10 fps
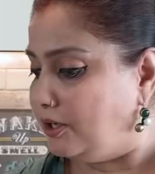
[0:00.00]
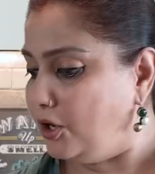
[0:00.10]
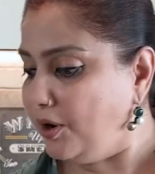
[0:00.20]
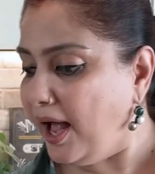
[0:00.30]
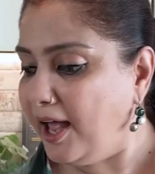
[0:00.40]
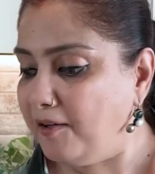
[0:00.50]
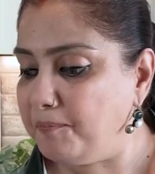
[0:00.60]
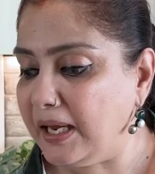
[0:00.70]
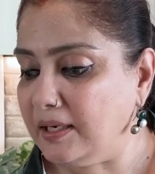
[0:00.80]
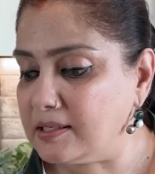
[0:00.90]
Here I have
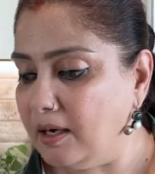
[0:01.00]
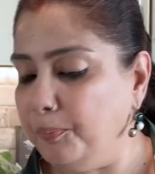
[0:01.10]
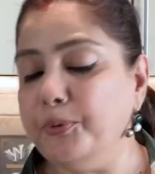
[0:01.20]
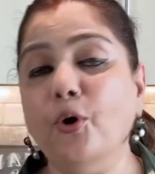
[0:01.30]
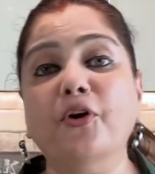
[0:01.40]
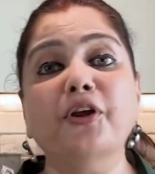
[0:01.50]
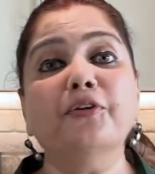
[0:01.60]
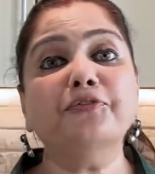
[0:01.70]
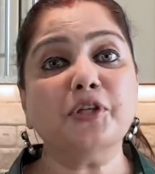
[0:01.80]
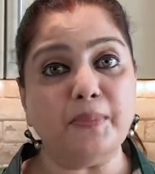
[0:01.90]
made a puree
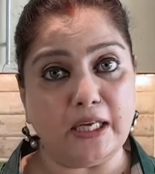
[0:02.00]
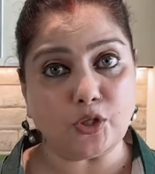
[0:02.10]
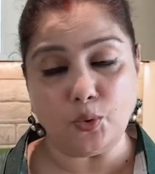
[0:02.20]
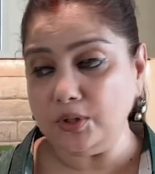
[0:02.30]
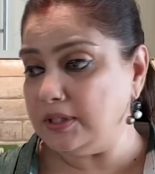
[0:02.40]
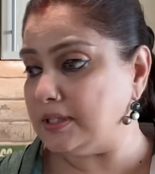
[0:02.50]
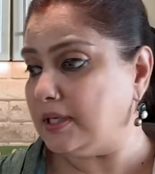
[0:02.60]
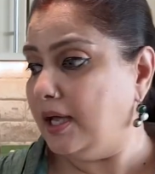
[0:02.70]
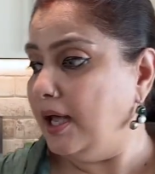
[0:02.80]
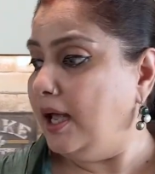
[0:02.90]
of tomatoes,
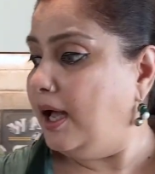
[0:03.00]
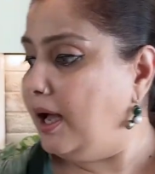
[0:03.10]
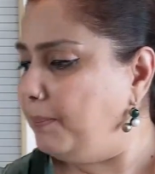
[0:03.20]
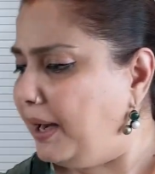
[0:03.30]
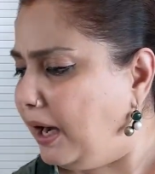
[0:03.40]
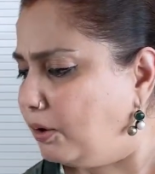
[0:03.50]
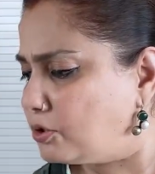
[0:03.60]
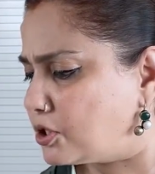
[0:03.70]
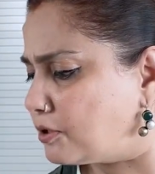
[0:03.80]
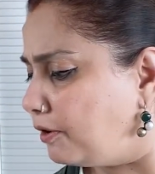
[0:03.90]

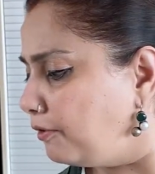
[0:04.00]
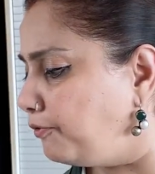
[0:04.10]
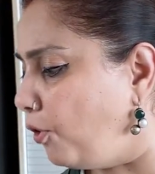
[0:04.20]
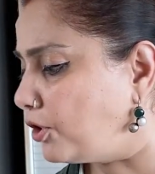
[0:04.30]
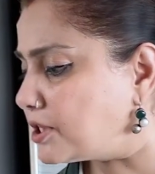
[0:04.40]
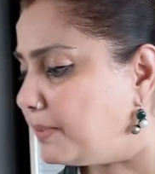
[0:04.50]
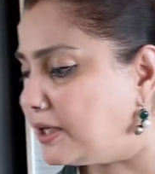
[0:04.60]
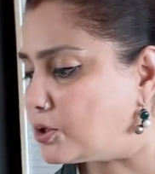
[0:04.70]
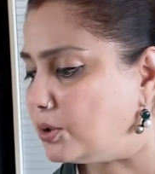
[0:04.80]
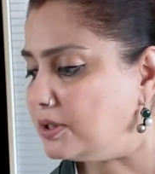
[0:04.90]
about 4
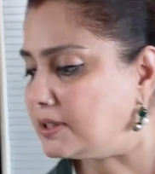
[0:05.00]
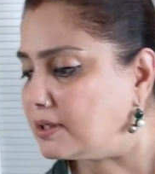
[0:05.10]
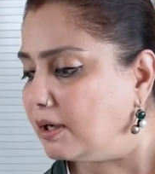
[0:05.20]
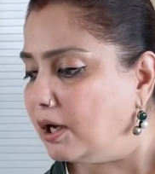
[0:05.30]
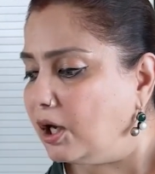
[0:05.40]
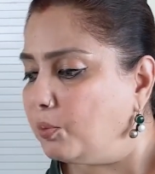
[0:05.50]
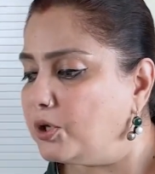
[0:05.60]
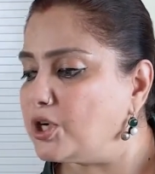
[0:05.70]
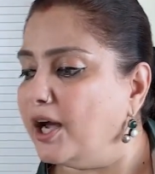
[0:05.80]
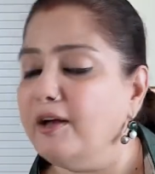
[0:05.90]
tomatoes
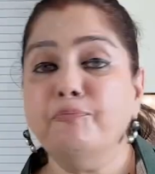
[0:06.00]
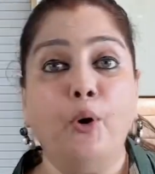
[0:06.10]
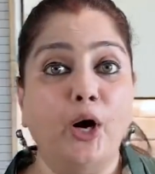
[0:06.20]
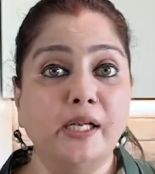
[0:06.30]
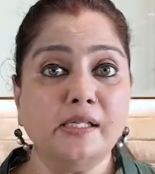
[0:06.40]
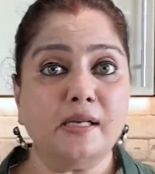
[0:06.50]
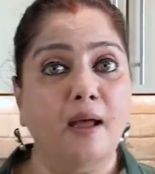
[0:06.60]
which I have boiled,